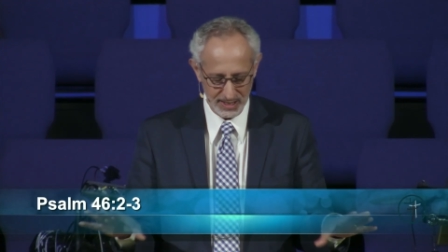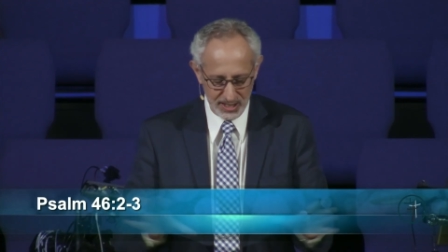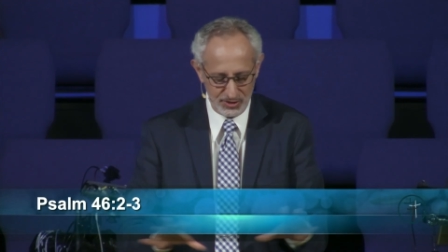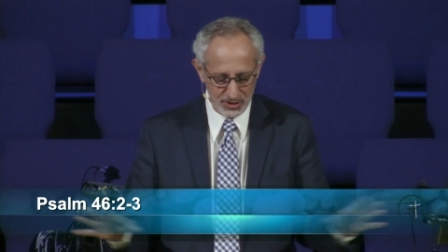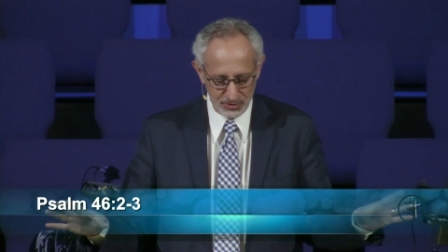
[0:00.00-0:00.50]

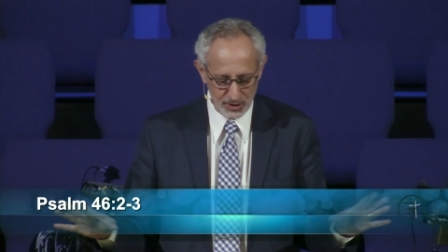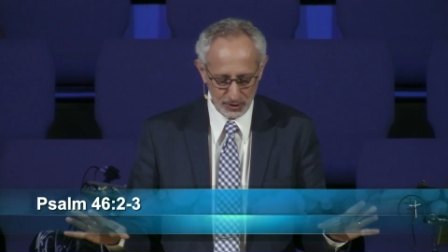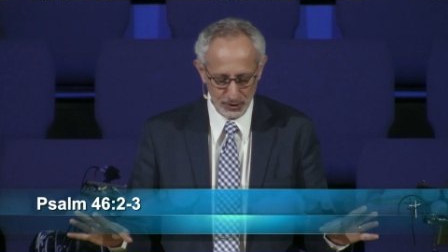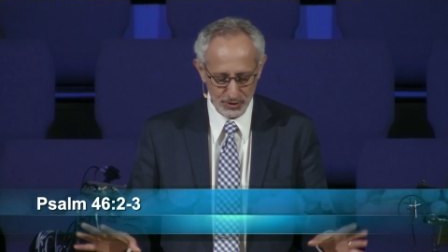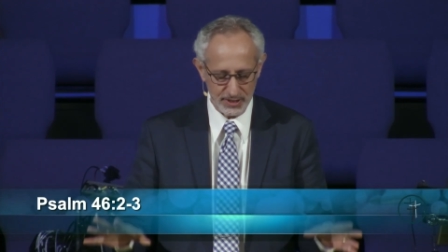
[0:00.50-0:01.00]
Here's his
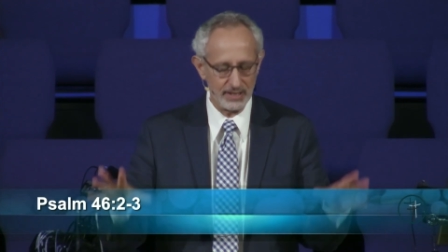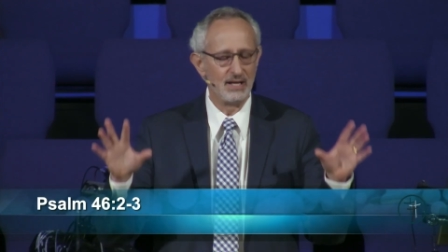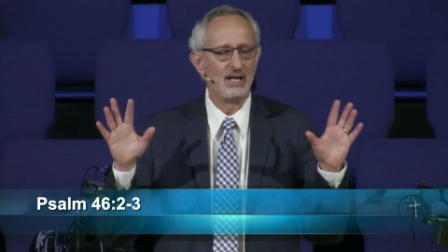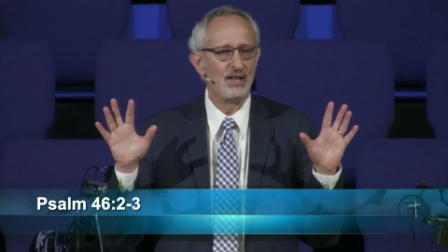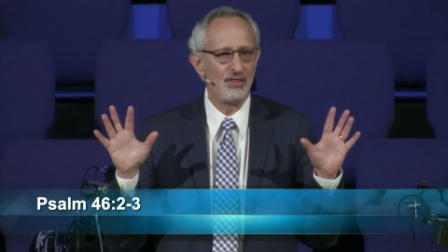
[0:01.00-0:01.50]

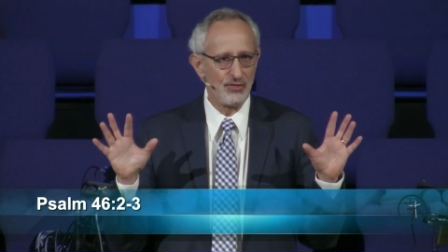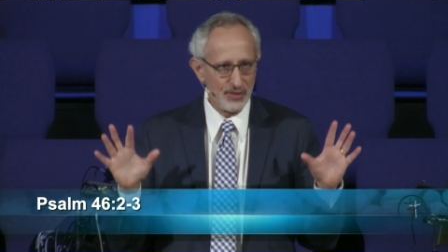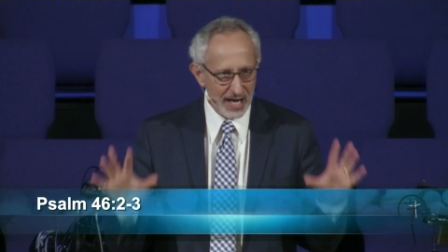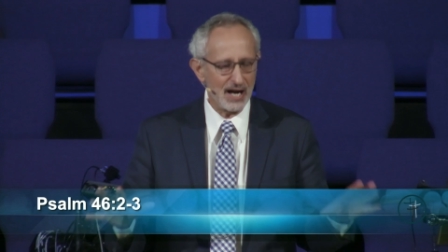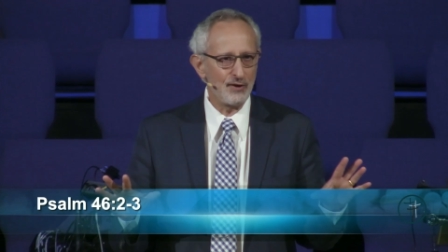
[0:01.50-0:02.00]
conclusion
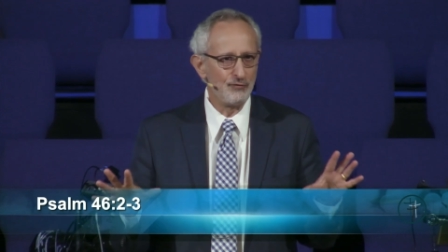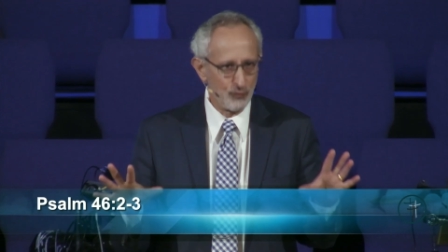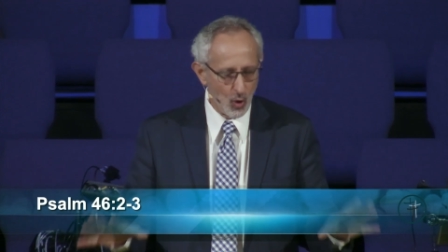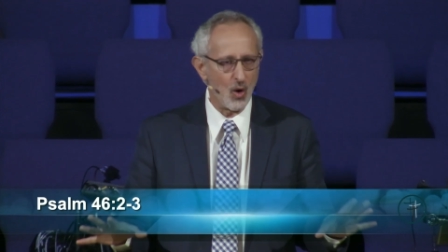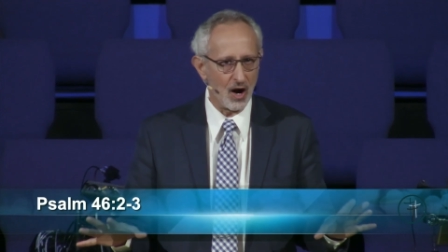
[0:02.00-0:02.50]

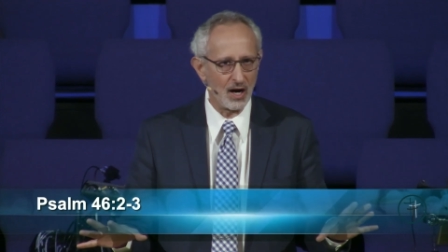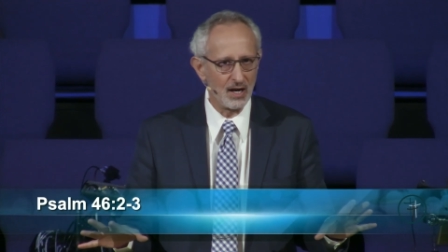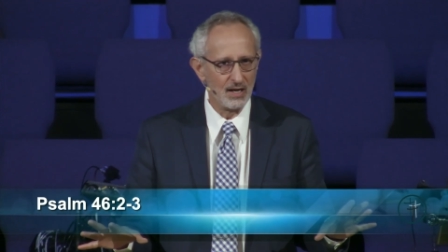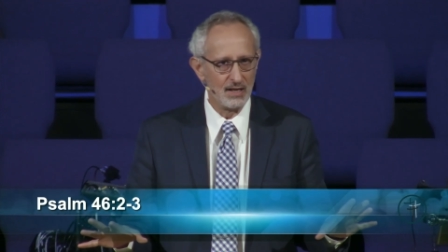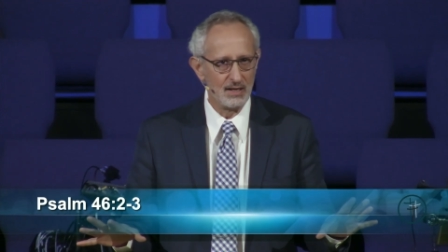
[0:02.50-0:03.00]

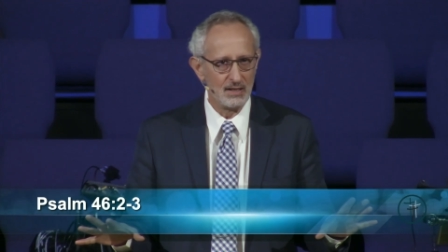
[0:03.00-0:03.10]
Therefore,